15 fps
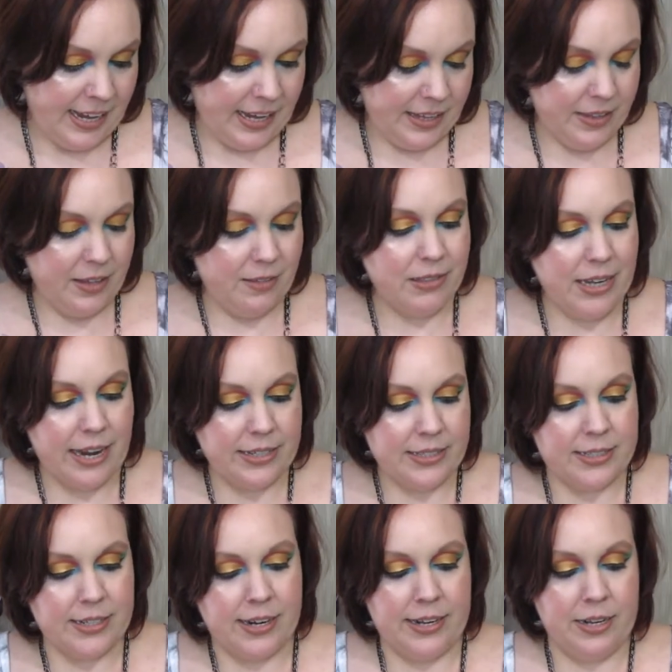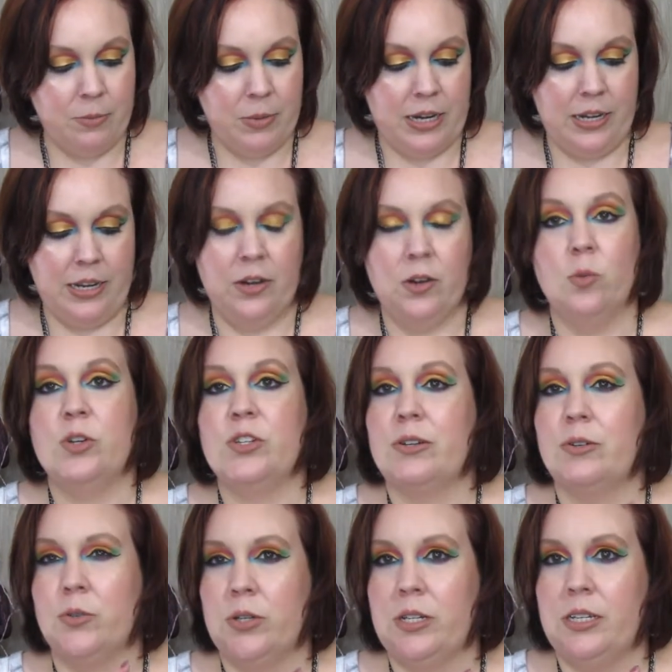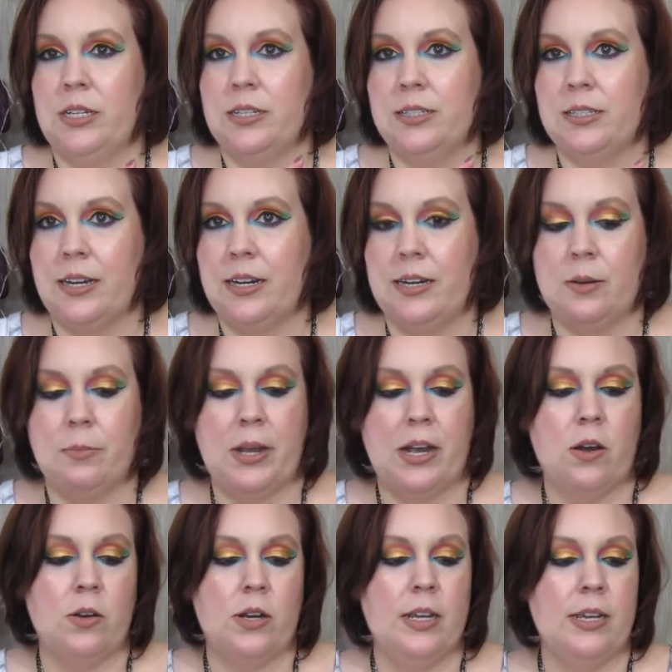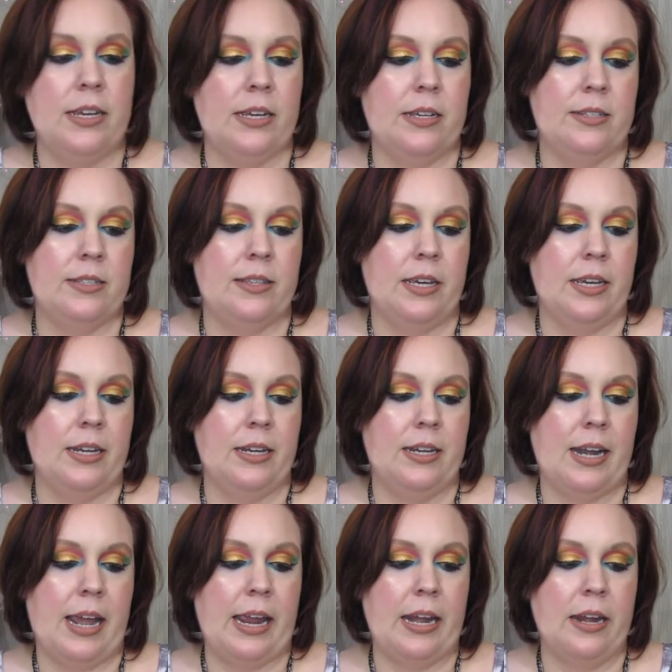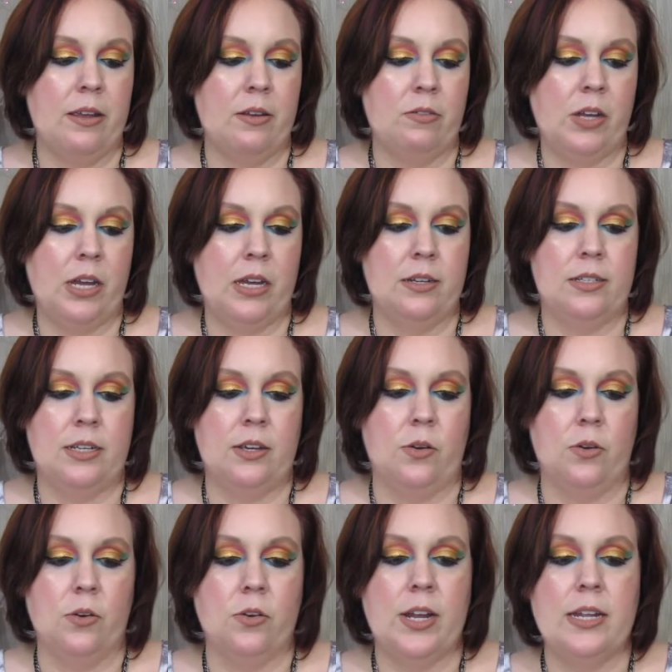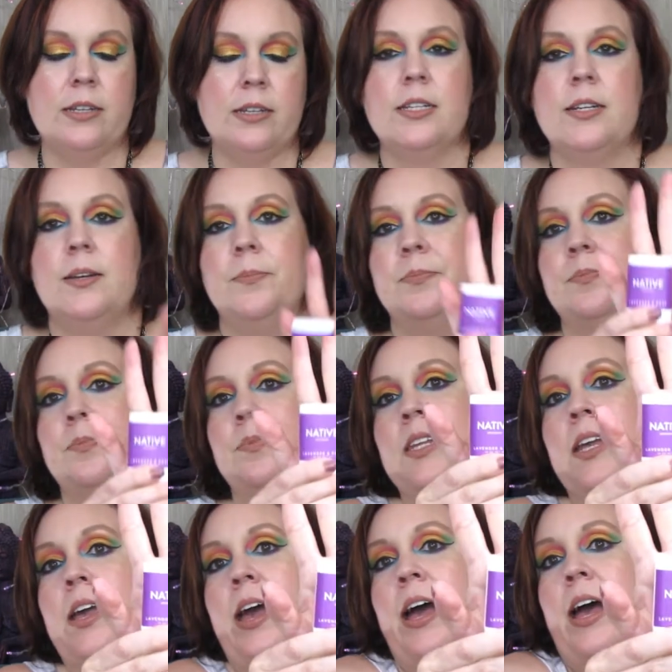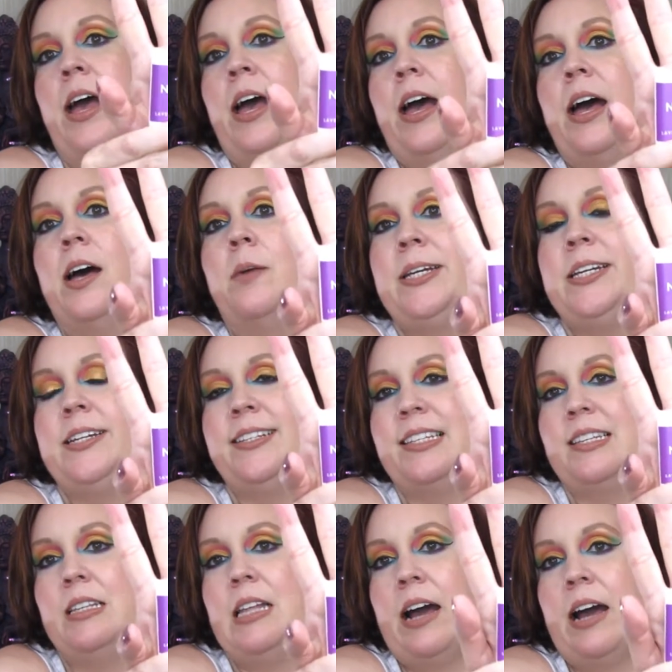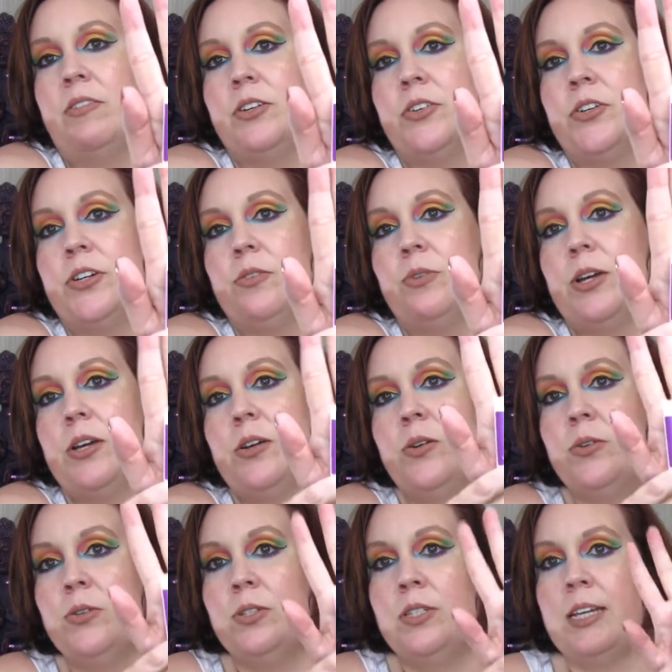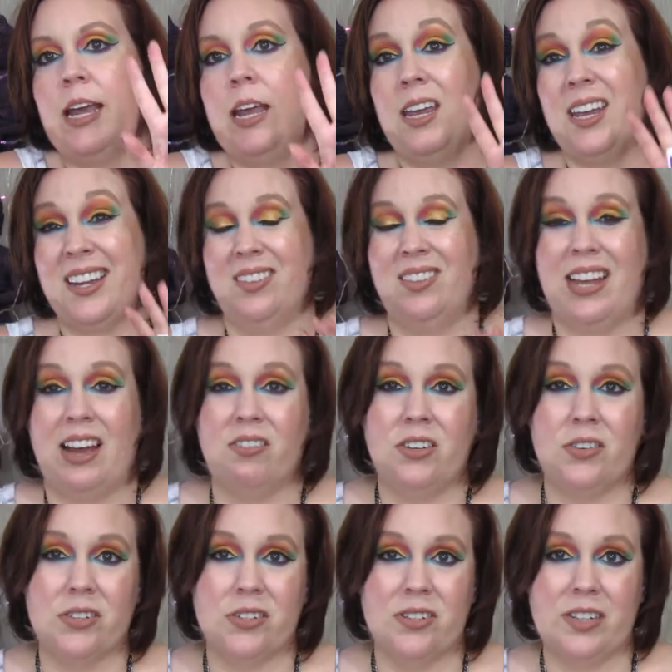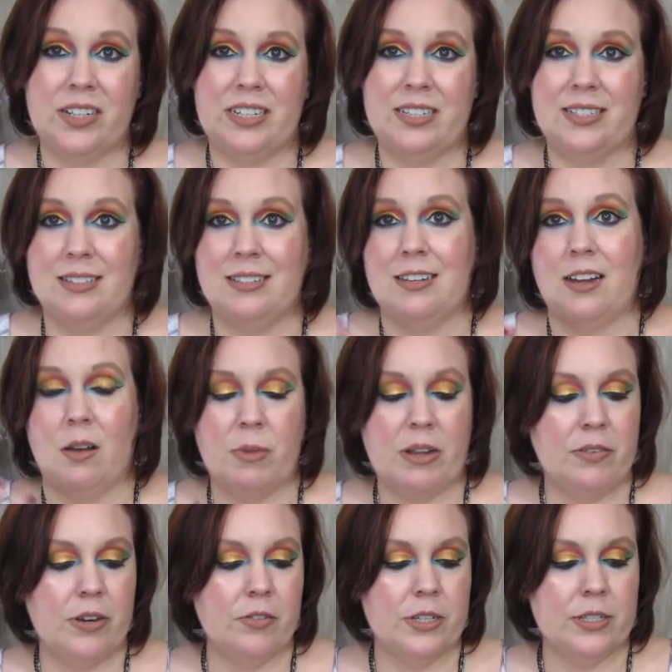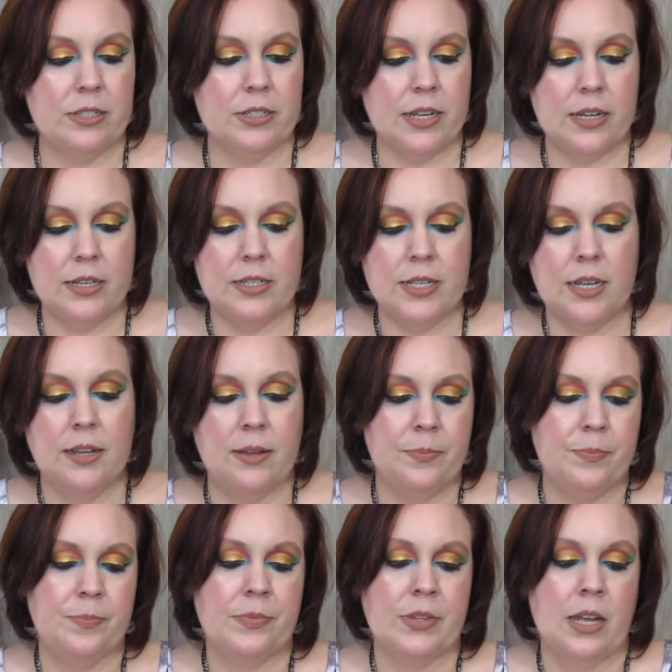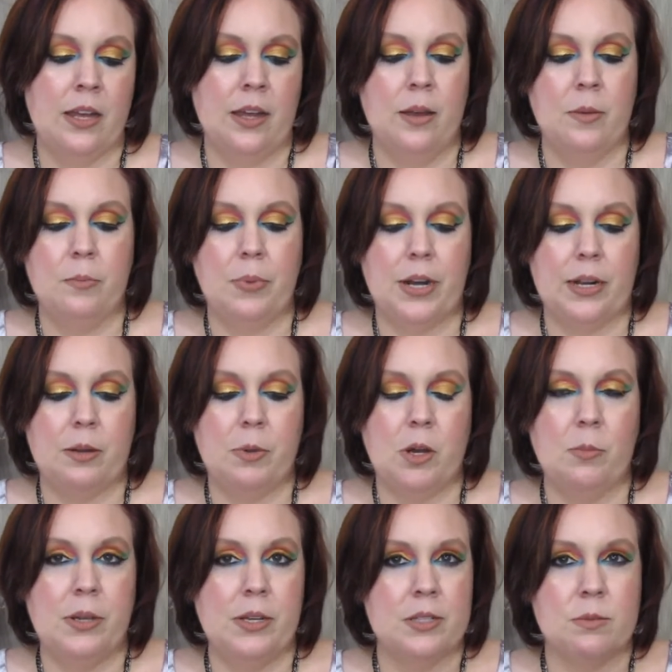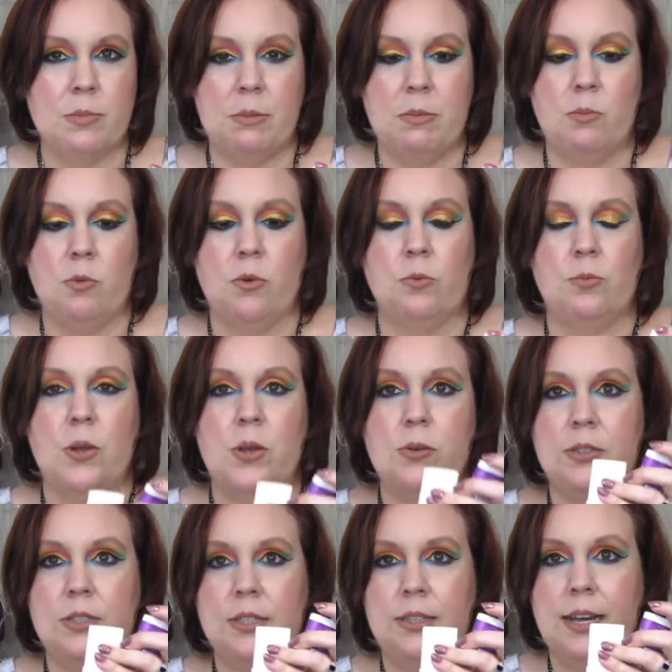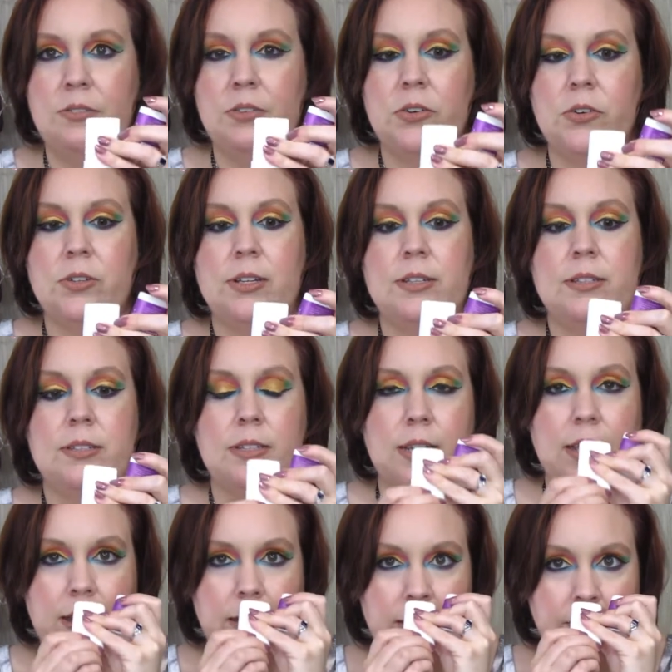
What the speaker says: And the last item in here, which I was really excited about, is the Native deodorant. It is lavender and rose, and lavender is not my favorite scent, but I'm hoping it's maybe more rose than lavender. Let's see.